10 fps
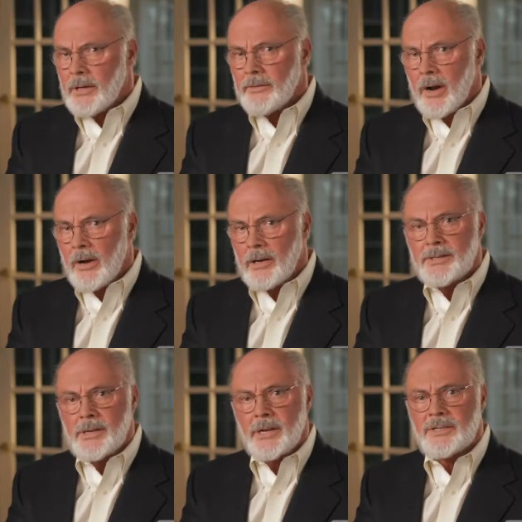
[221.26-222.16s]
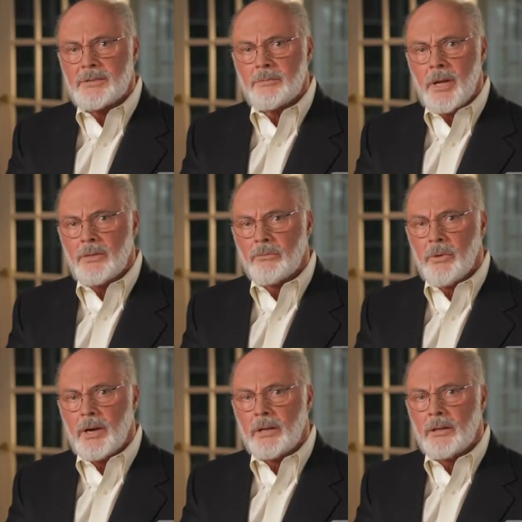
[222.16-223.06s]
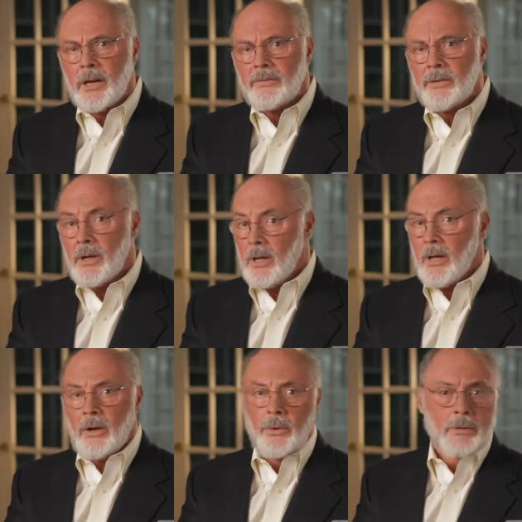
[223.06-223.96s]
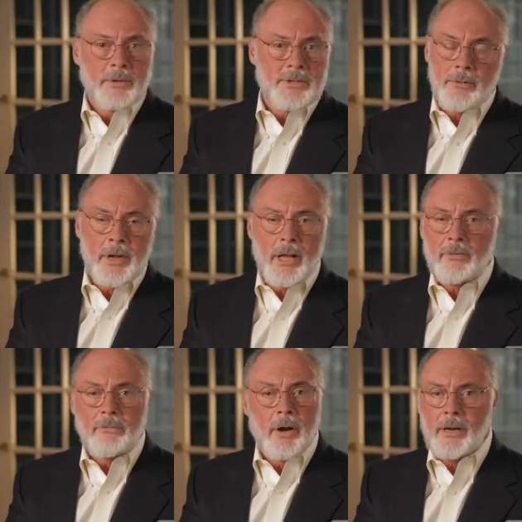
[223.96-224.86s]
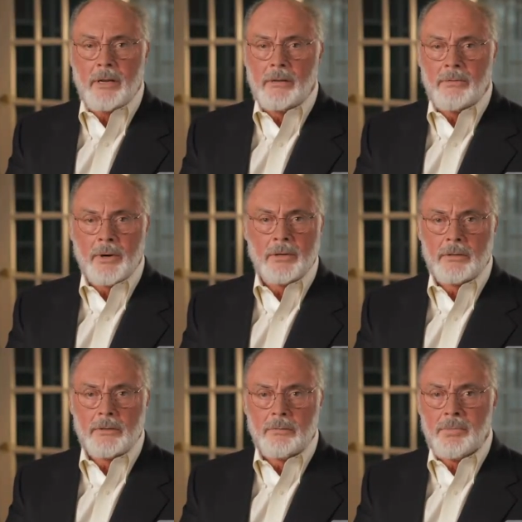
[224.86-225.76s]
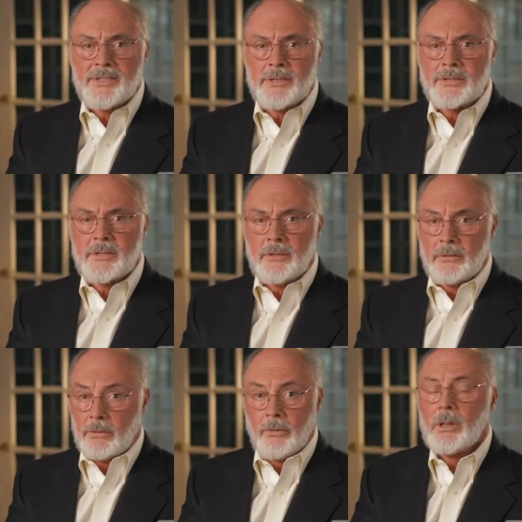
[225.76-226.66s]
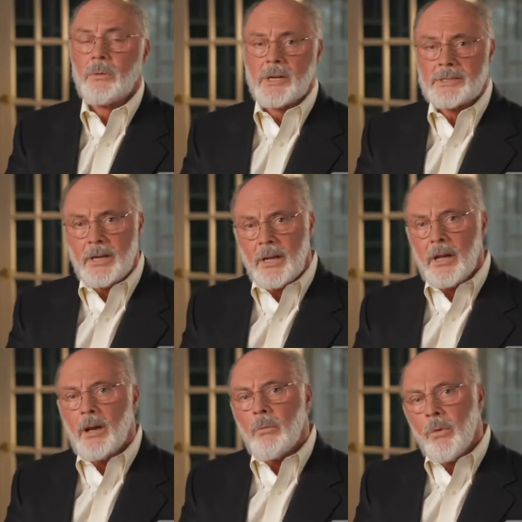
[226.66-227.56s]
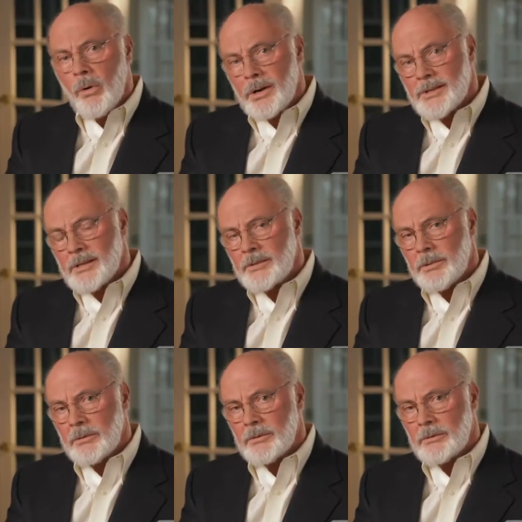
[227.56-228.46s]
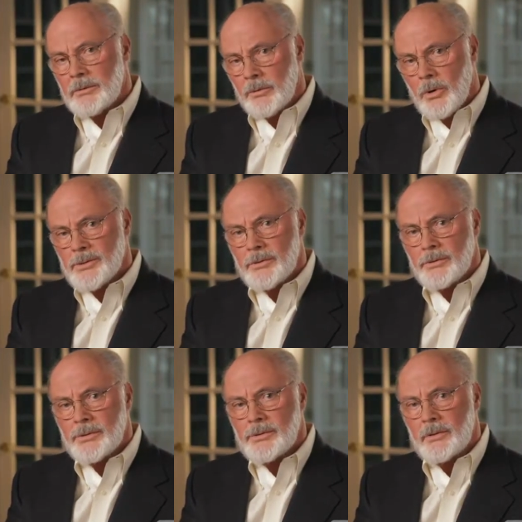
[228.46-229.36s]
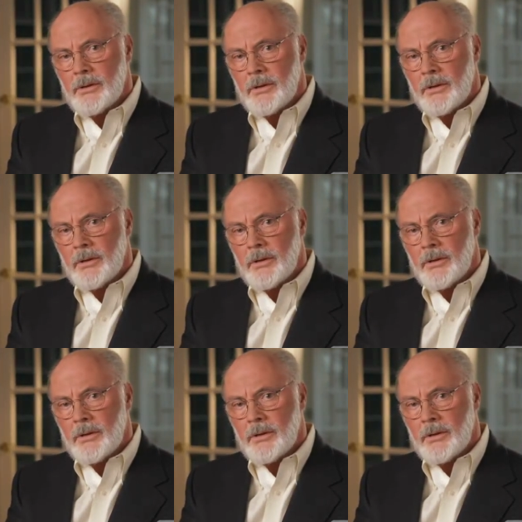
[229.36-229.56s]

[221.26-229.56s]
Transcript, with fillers: and varied insights make the writing life, whether it's creative writing, critical, business, or otherwise, more accessible to all students.